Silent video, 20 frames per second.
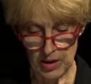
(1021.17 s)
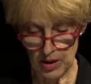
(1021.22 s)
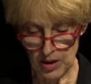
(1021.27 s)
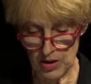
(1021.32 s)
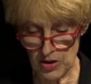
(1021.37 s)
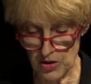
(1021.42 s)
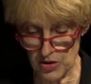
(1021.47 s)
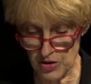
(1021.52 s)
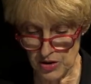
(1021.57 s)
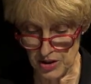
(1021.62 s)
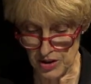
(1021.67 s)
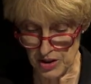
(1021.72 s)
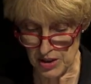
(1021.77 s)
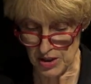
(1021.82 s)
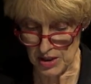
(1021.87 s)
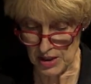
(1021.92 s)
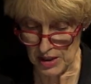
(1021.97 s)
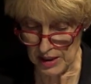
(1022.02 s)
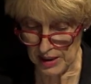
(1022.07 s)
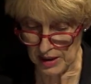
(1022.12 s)
a
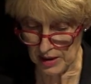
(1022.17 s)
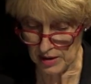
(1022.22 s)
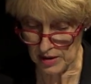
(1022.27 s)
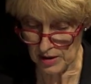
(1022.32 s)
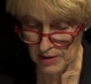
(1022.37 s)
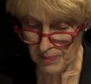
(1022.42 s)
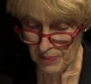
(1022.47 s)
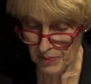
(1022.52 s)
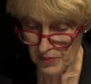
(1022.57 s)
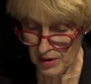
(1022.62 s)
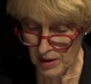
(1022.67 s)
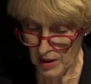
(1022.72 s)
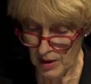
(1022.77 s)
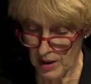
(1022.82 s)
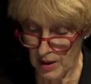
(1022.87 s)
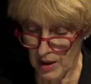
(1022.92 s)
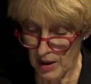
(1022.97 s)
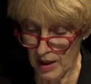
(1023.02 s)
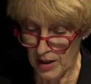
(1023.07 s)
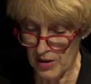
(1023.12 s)
nutritious diet.
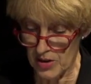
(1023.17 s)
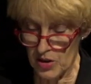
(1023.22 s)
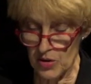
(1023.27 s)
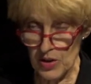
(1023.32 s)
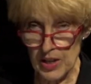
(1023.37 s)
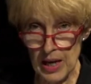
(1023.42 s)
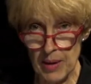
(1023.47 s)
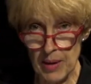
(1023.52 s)
And so the